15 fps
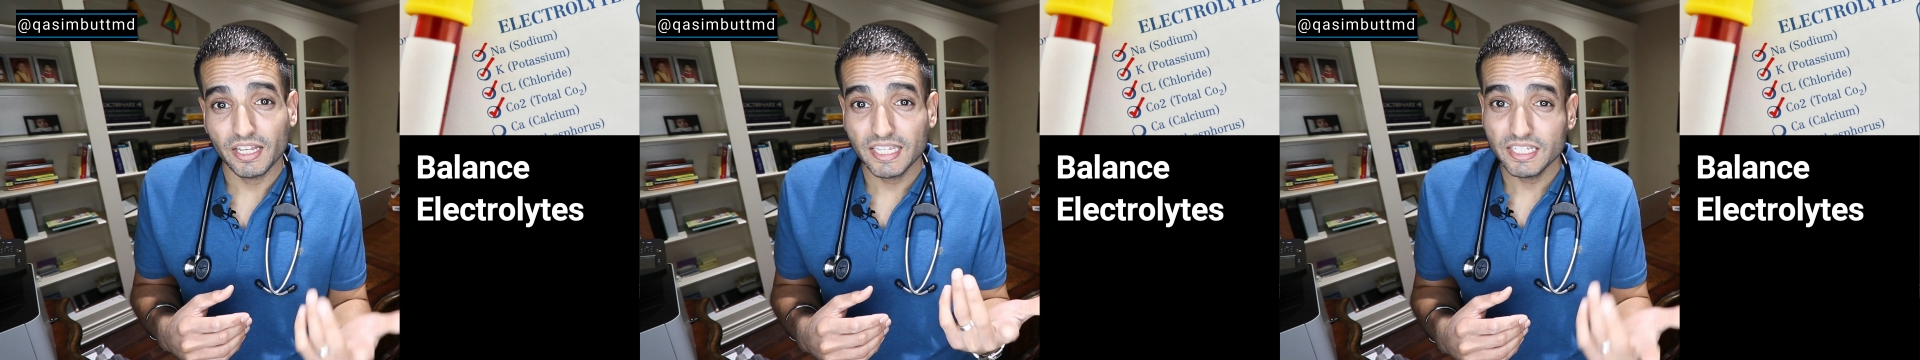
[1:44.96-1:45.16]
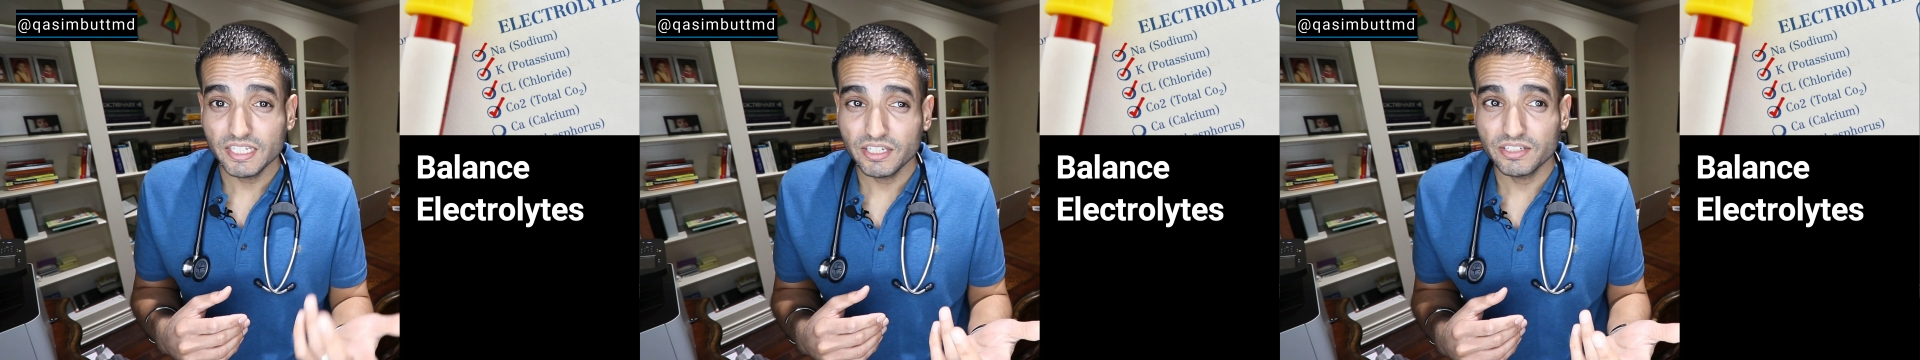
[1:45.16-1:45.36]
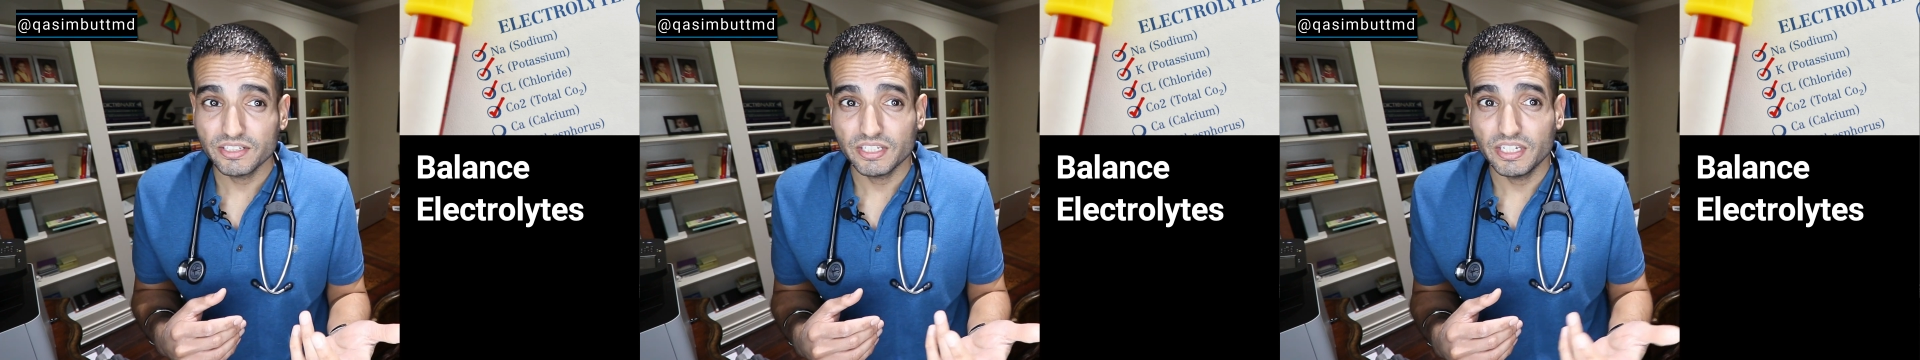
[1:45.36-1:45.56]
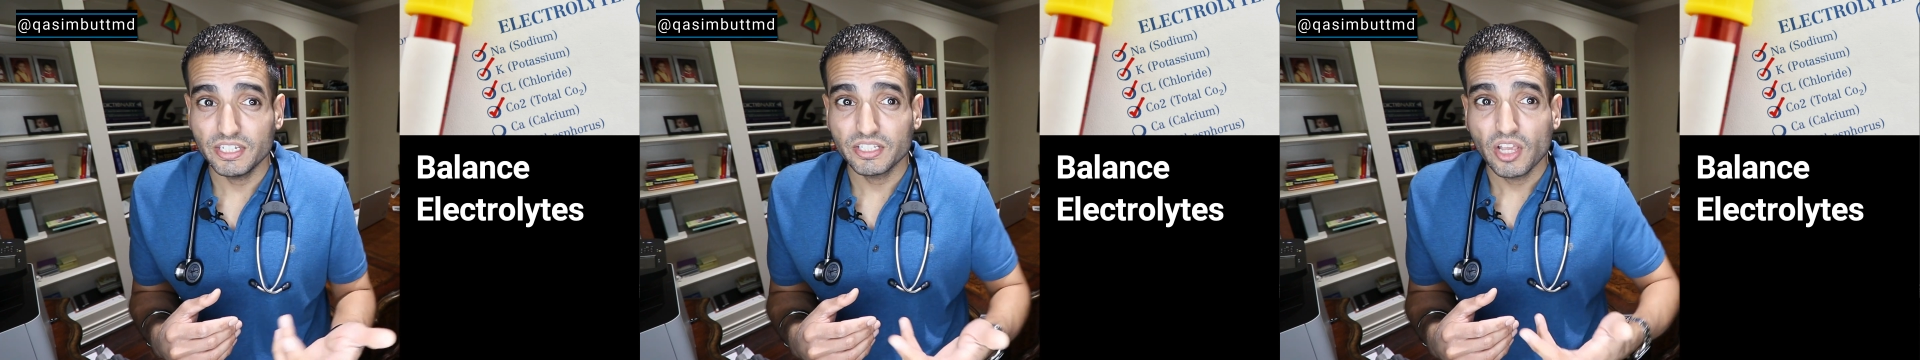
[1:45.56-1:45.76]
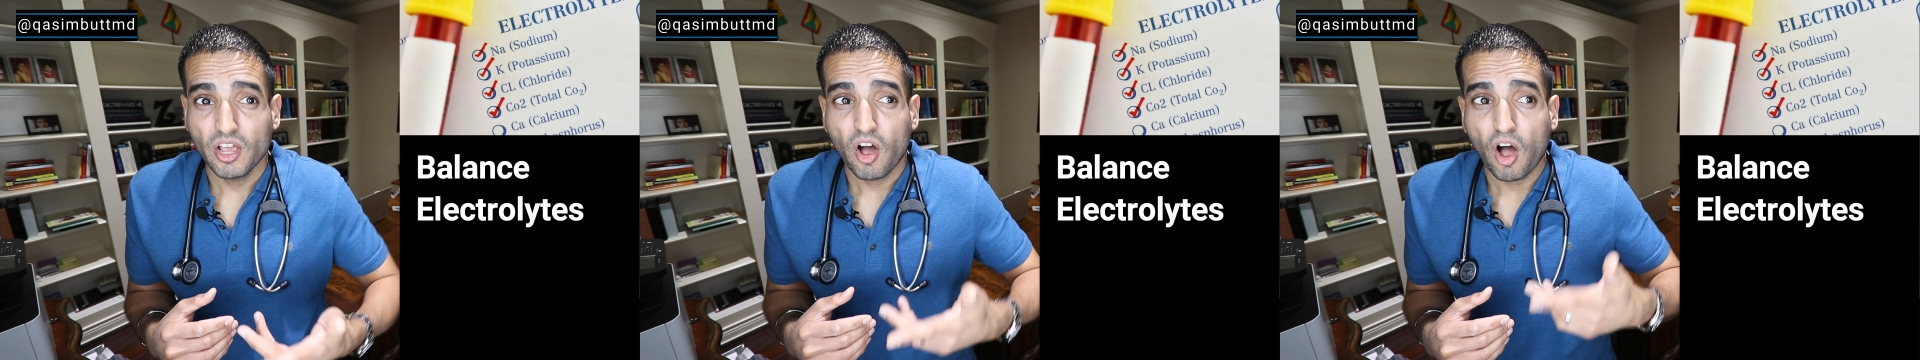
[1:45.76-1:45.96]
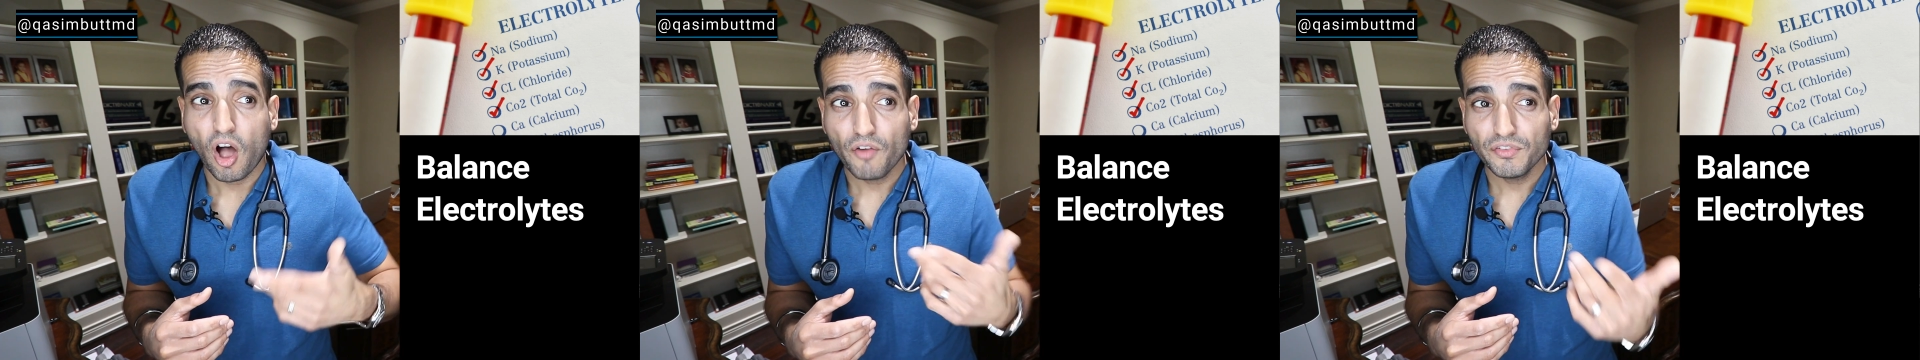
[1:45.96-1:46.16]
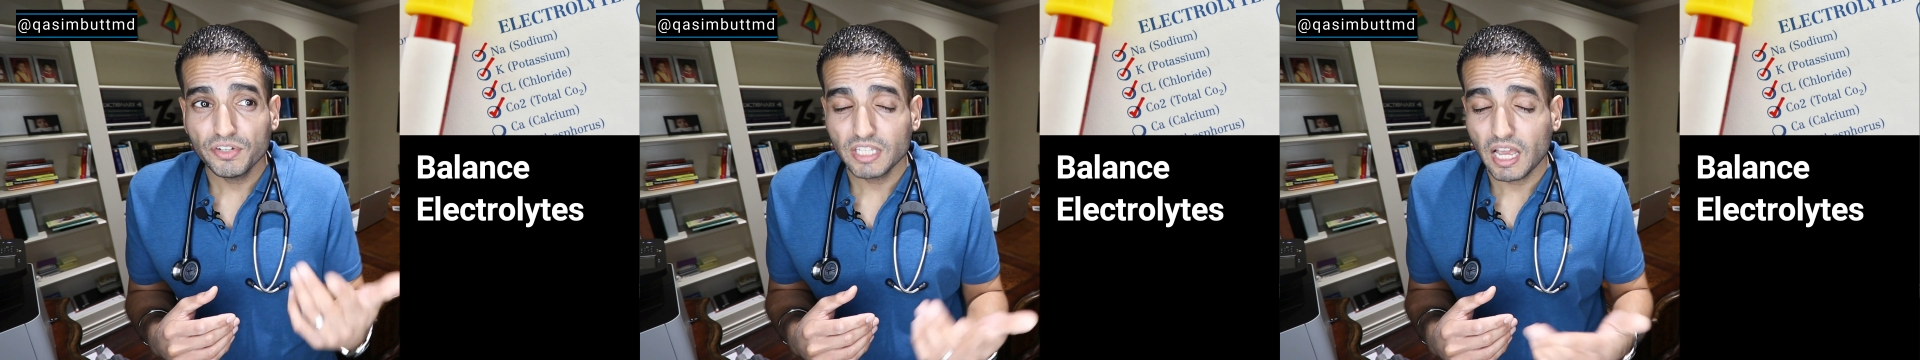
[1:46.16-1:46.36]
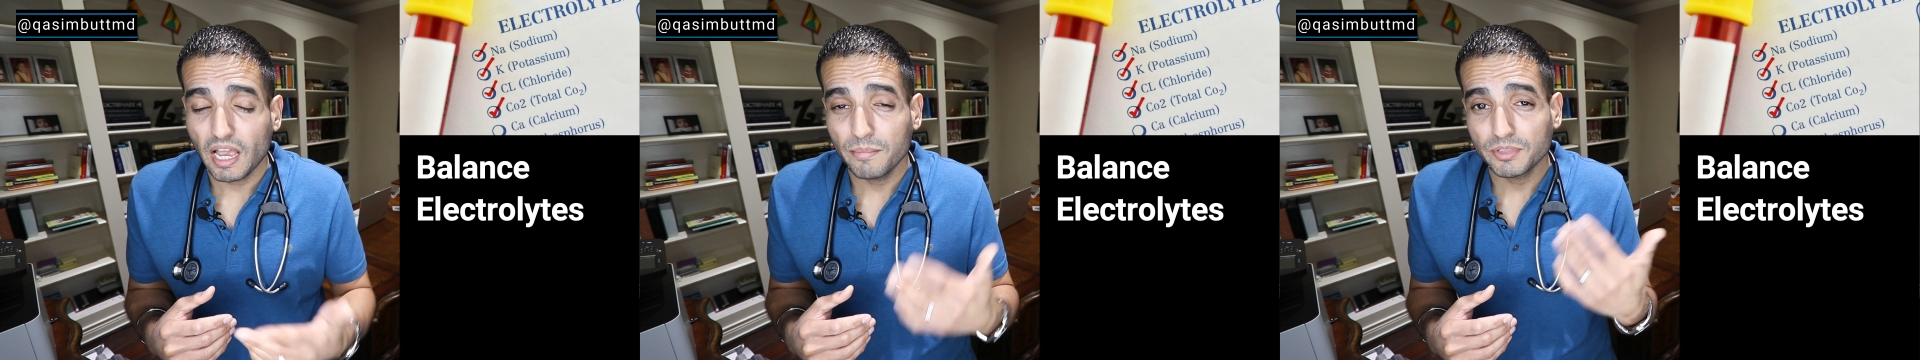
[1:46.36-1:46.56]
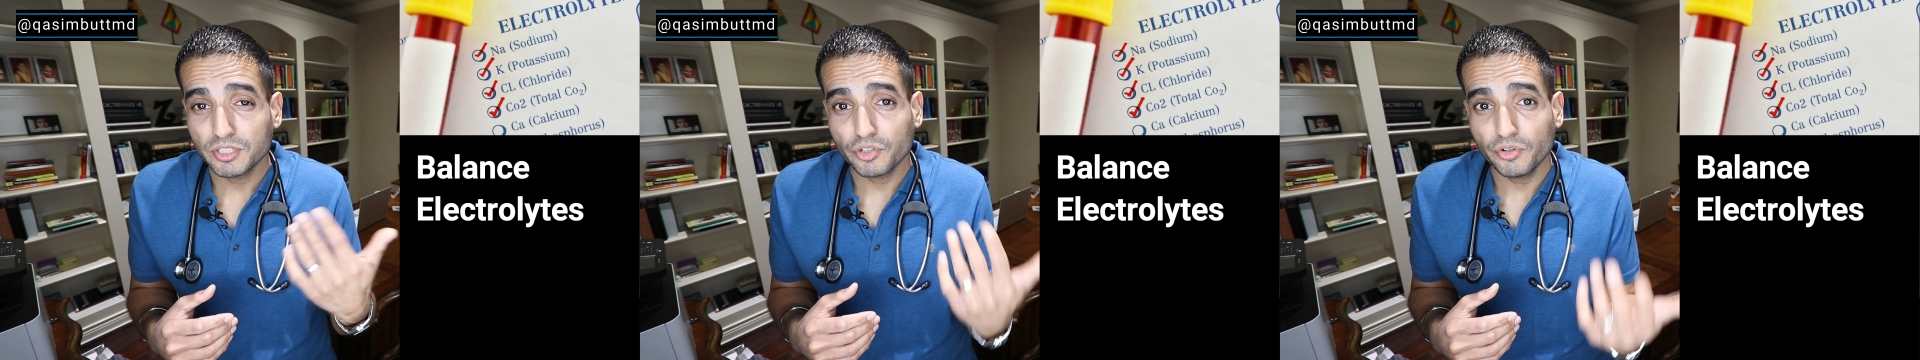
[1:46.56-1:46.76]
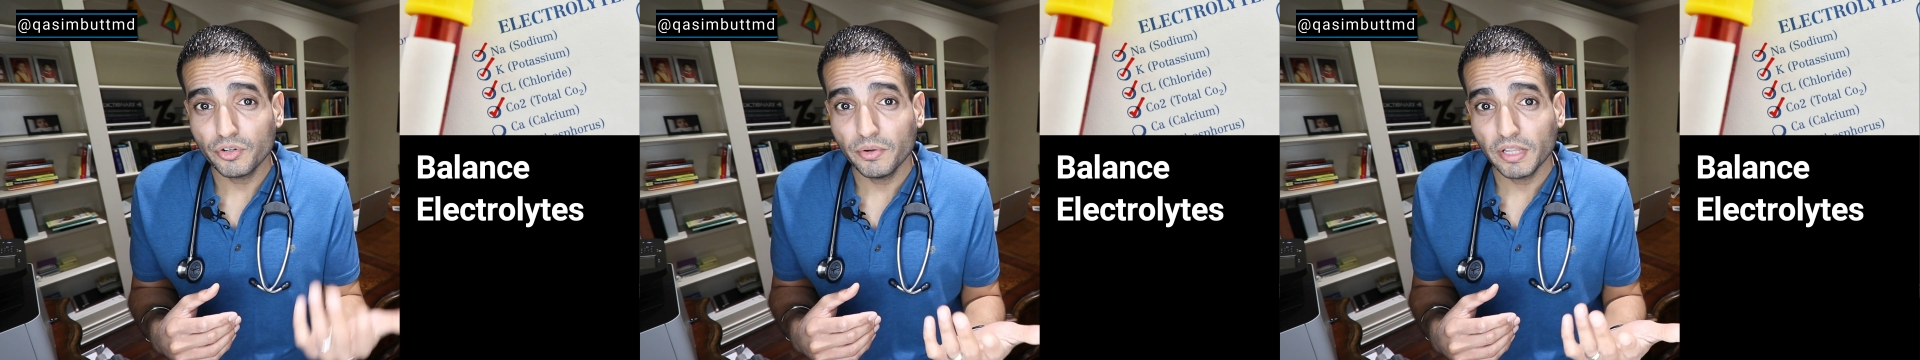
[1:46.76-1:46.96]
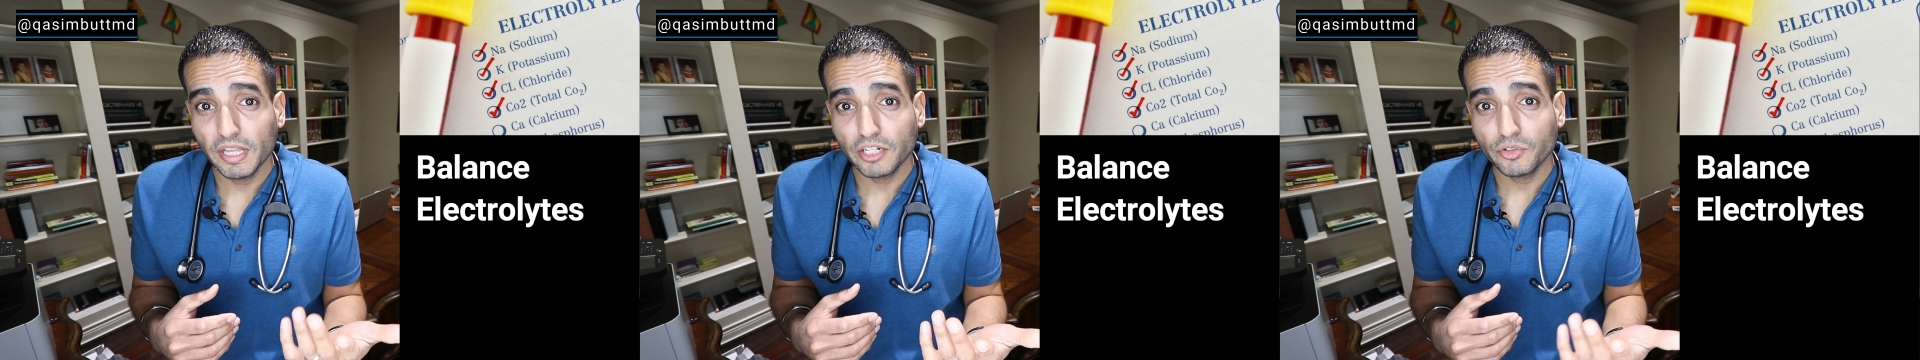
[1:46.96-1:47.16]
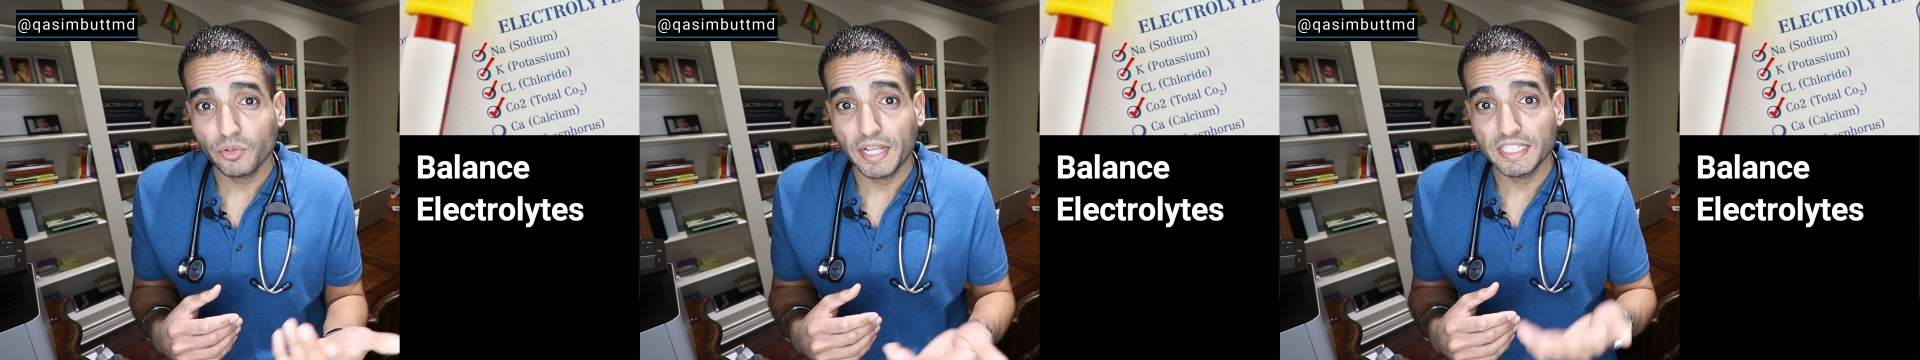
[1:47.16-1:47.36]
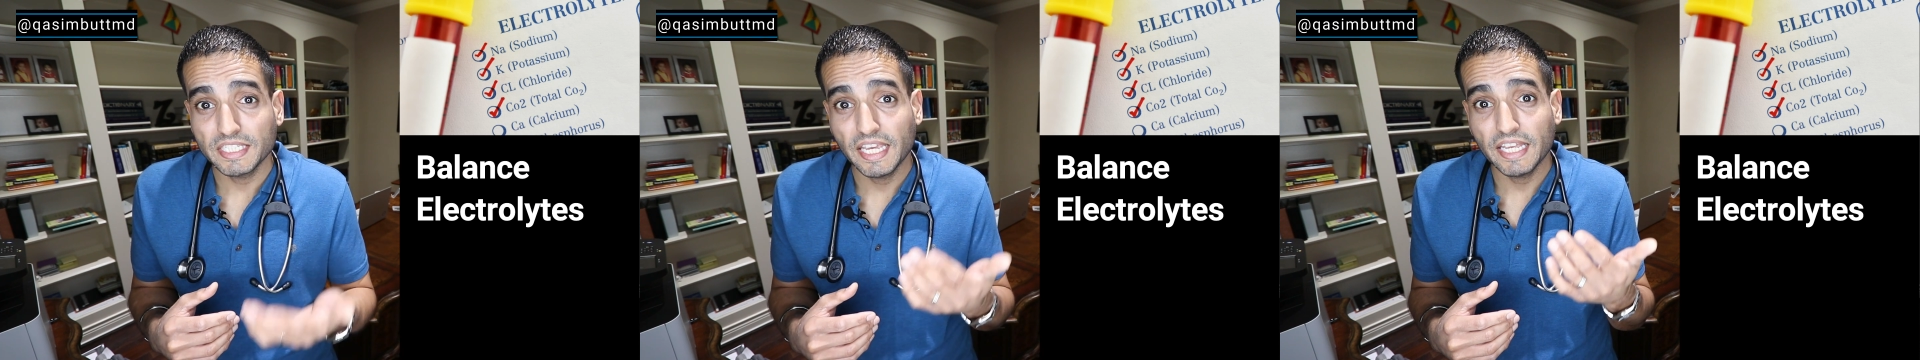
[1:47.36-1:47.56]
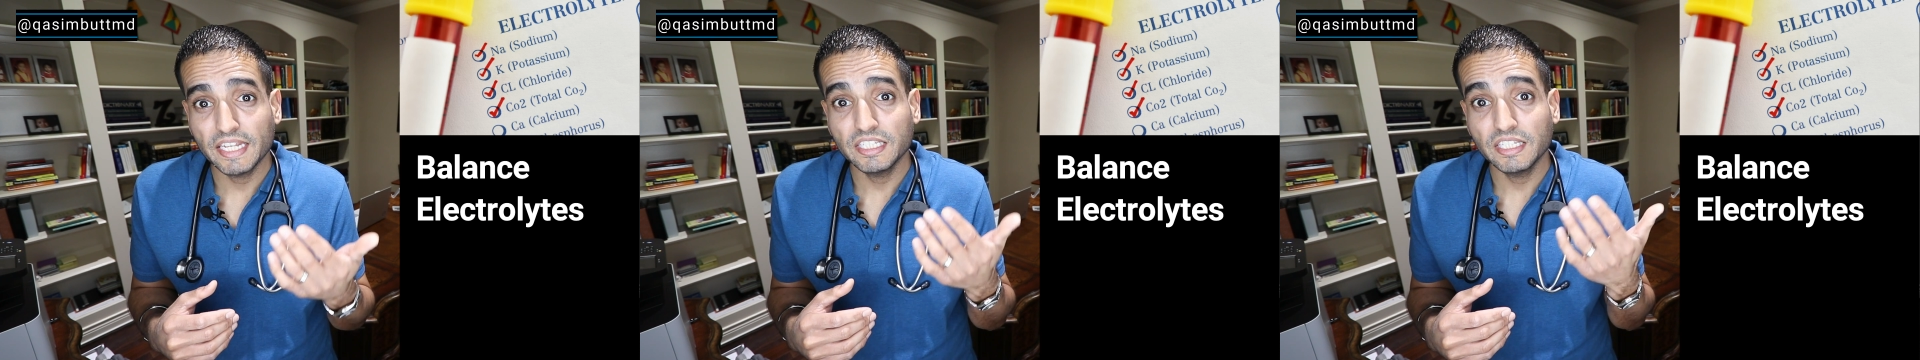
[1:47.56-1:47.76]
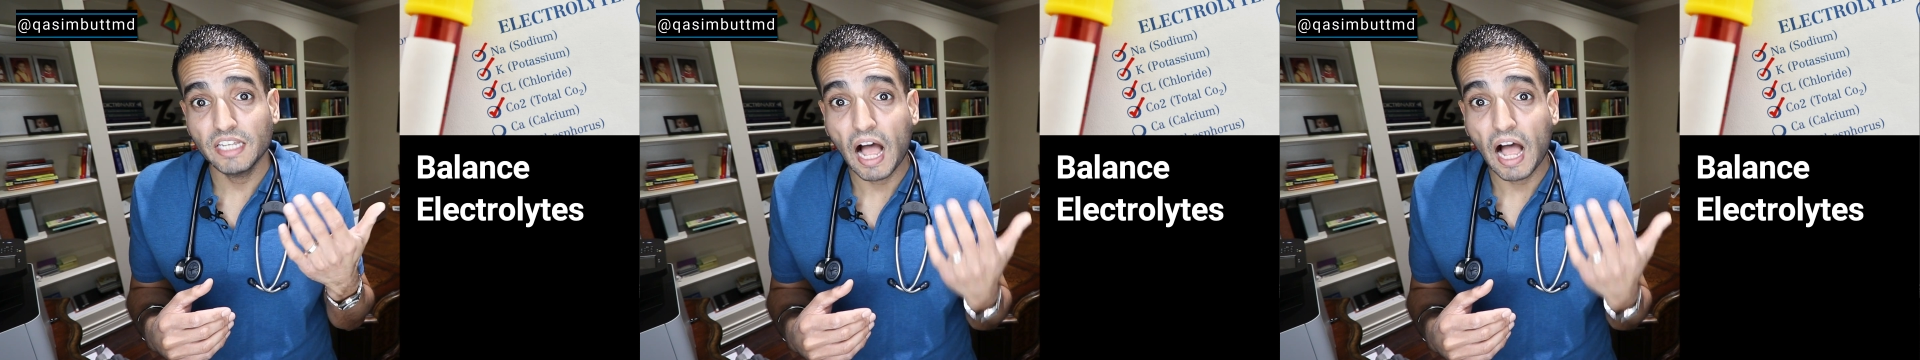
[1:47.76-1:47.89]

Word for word: kidney disease, oftentimes certain electrolytes get